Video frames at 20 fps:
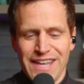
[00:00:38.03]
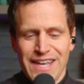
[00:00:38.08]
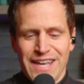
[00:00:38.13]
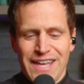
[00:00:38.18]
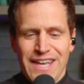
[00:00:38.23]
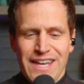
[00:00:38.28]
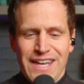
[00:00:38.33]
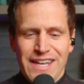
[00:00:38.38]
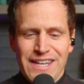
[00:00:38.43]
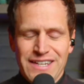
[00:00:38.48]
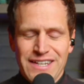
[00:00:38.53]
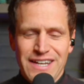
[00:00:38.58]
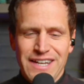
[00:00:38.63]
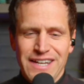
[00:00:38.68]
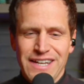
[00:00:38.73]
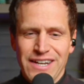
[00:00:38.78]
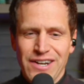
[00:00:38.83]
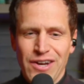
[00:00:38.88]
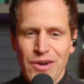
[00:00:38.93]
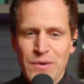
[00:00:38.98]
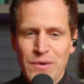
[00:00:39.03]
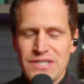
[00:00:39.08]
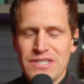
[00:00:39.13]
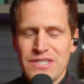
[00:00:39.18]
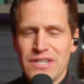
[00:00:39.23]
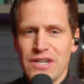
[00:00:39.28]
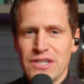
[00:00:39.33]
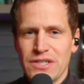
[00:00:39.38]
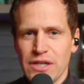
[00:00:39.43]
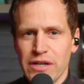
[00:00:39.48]
It always
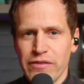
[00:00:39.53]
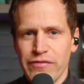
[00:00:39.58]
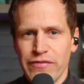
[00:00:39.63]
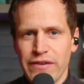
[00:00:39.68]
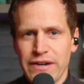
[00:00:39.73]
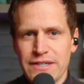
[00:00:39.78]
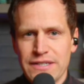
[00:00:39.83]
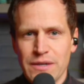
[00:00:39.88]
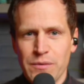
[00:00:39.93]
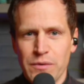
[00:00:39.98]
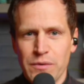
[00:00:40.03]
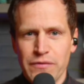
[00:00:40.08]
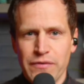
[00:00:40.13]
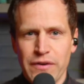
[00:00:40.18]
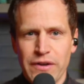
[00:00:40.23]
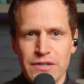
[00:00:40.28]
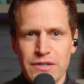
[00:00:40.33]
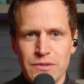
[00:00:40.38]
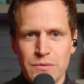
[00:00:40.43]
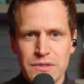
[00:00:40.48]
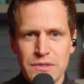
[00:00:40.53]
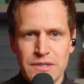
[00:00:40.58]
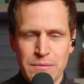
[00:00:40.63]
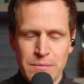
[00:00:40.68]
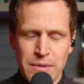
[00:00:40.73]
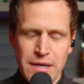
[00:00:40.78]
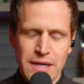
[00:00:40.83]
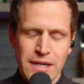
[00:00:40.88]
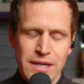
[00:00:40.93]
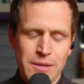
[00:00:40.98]
starts off Fireside with Fathers with some
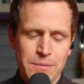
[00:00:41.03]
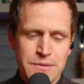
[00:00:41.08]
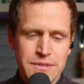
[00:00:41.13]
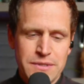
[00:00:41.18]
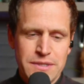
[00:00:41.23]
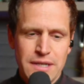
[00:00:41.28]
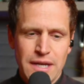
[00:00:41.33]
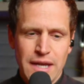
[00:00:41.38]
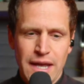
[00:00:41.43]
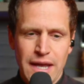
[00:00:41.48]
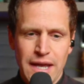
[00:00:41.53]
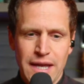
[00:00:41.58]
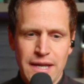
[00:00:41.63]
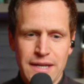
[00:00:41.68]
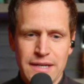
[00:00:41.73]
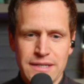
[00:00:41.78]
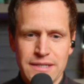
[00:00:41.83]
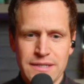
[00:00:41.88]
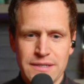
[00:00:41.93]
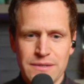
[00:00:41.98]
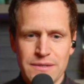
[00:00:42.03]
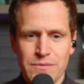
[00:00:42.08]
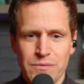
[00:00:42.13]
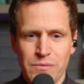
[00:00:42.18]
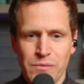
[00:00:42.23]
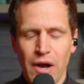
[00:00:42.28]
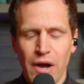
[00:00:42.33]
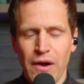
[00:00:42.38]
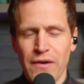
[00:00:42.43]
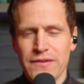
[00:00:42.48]
hiccups, and
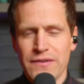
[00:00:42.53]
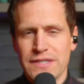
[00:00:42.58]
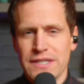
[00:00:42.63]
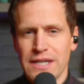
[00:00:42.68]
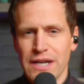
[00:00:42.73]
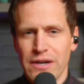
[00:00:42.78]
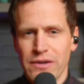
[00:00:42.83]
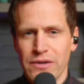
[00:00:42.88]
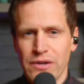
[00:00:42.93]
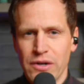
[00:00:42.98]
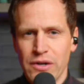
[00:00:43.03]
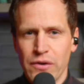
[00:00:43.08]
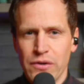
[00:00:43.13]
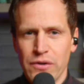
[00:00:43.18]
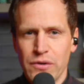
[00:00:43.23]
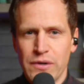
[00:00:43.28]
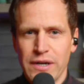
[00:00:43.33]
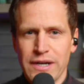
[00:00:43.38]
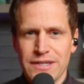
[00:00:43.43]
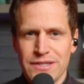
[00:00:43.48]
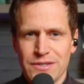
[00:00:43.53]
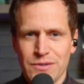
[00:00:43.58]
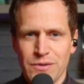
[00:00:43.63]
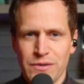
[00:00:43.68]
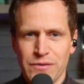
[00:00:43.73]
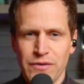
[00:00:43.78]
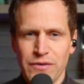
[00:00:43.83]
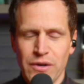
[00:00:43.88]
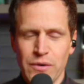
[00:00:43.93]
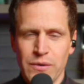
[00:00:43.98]
we're obviously counting on all you guys who are
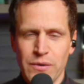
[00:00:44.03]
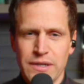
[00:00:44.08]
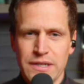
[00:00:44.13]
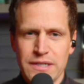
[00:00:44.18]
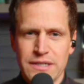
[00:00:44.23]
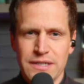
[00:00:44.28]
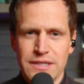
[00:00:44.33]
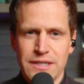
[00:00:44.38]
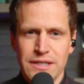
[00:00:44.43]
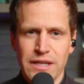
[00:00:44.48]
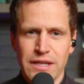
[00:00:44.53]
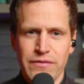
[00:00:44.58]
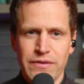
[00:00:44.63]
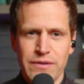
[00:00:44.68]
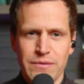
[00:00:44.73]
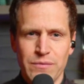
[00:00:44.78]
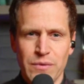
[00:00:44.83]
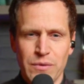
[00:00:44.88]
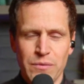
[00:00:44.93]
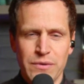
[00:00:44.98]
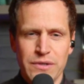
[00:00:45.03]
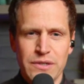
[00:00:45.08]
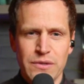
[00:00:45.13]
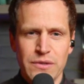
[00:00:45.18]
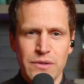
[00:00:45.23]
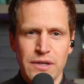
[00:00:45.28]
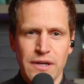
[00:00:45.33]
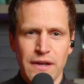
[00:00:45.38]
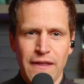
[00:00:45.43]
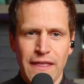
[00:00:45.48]
following us and loving what we're
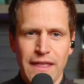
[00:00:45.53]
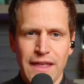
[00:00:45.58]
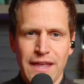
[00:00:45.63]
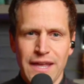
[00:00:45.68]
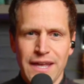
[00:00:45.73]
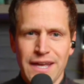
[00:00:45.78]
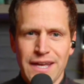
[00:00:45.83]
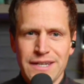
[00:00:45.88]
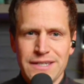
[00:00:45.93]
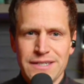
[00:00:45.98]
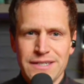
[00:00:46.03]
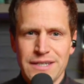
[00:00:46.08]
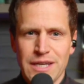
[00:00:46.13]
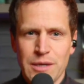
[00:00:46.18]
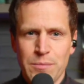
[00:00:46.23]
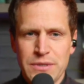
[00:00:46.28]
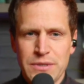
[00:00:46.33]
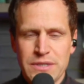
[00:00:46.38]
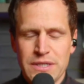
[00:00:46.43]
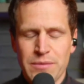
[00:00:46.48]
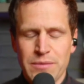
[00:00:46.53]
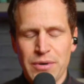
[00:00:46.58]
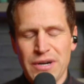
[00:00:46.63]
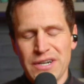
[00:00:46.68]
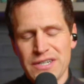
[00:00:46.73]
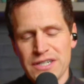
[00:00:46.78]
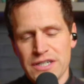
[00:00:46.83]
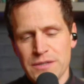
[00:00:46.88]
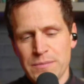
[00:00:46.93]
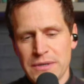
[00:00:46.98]
doing to keep us in the
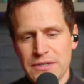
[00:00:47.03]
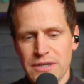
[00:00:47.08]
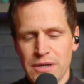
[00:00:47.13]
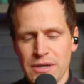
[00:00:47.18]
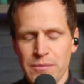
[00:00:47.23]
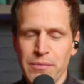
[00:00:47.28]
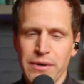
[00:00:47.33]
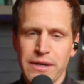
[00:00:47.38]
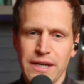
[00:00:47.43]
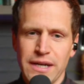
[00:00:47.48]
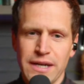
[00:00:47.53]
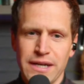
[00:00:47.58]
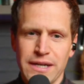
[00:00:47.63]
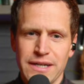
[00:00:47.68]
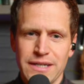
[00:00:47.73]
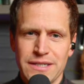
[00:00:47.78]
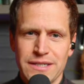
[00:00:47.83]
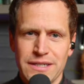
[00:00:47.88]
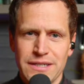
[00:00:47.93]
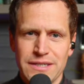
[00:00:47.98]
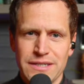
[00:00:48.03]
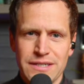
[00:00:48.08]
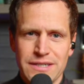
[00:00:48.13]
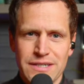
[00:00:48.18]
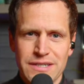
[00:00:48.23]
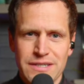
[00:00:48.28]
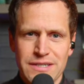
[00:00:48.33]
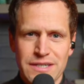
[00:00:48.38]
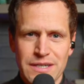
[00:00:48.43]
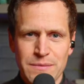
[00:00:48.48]
prayers, especially on Monday nights, because it
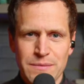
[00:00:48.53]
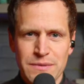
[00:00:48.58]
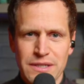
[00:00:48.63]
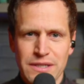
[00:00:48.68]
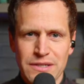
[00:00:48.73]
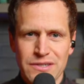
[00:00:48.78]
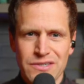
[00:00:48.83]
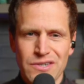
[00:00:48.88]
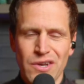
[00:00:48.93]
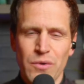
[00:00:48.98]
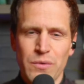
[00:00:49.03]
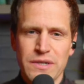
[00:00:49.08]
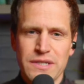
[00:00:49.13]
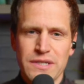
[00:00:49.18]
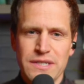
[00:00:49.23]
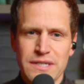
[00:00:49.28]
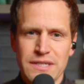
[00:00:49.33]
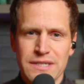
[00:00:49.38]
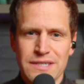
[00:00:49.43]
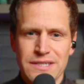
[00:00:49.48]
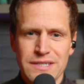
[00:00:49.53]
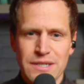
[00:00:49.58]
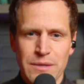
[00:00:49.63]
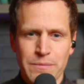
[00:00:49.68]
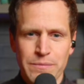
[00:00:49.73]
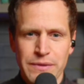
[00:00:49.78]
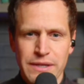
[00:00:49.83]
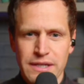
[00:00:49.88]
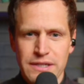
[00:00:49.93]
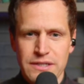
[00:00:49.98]
just seems like there's always
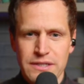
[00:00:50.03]
something.